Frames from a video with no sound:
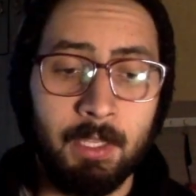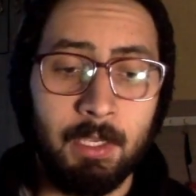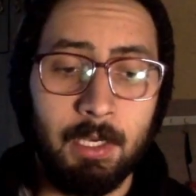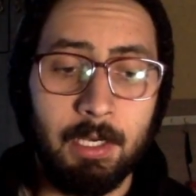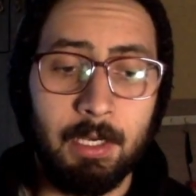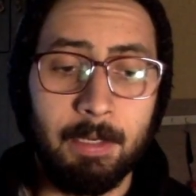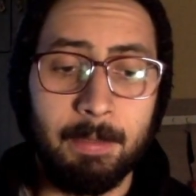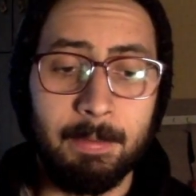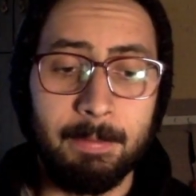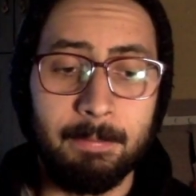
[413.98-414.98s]

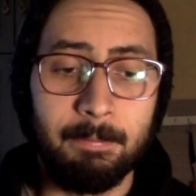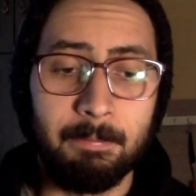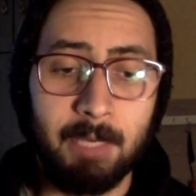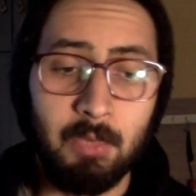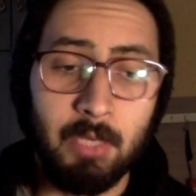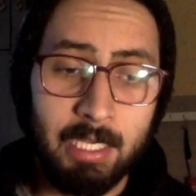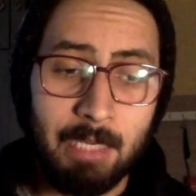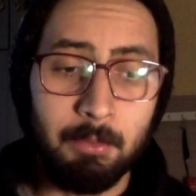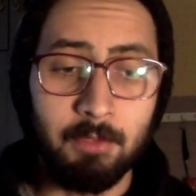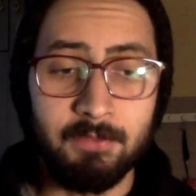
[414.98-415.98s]
but with a
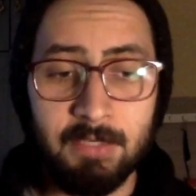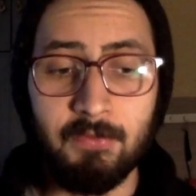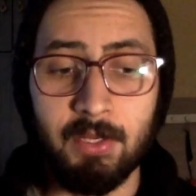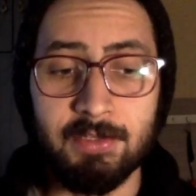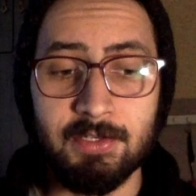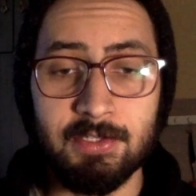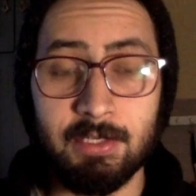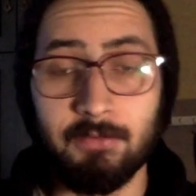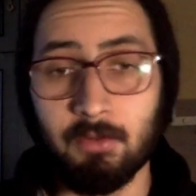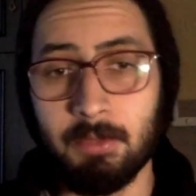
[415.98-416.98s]
couple of differences
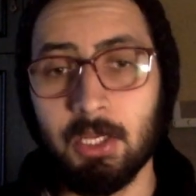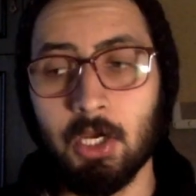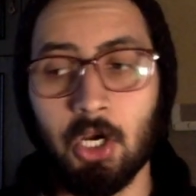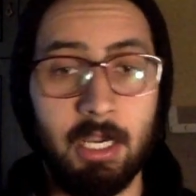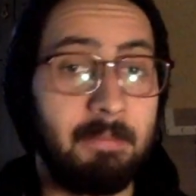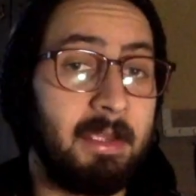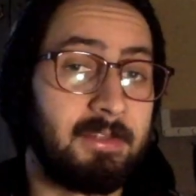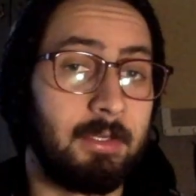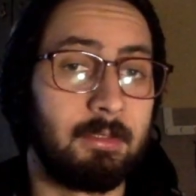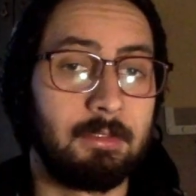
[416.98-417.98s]
that for me are
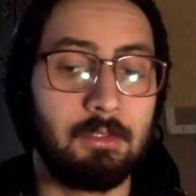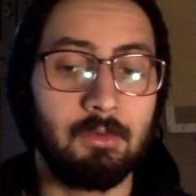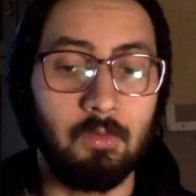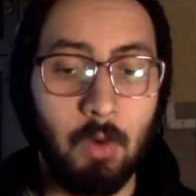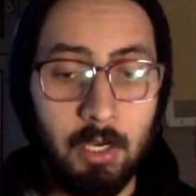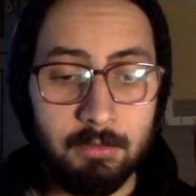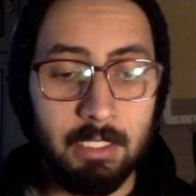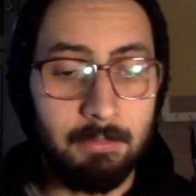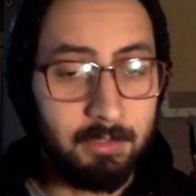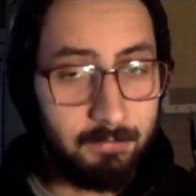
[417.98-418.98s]
amazing. One of
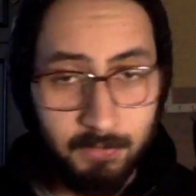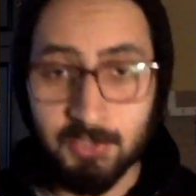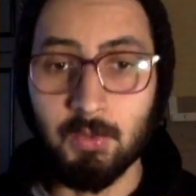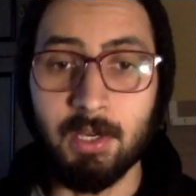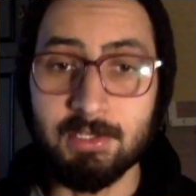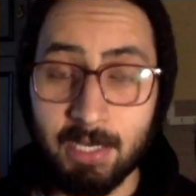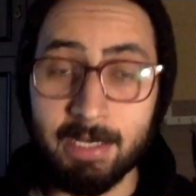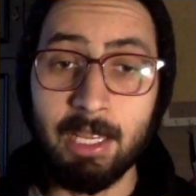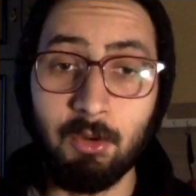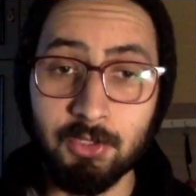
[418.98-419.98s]
them, first one, is that I
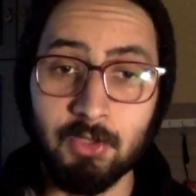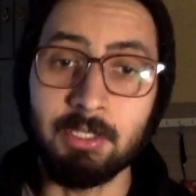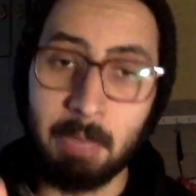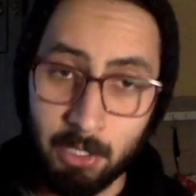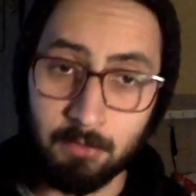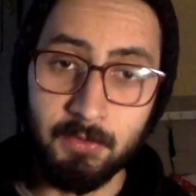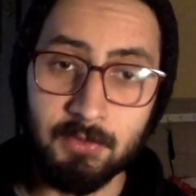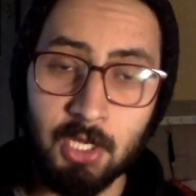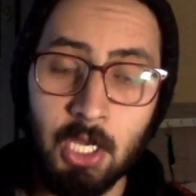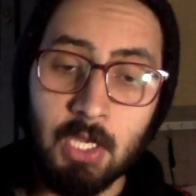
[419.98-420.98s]
can control the microphones.
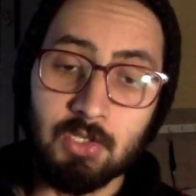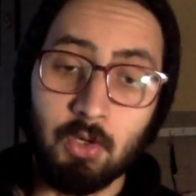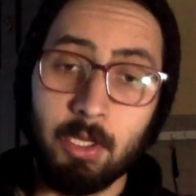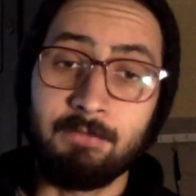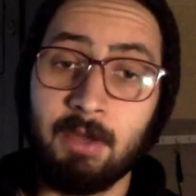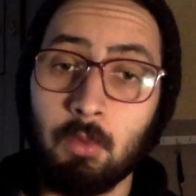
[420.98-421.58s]
So if I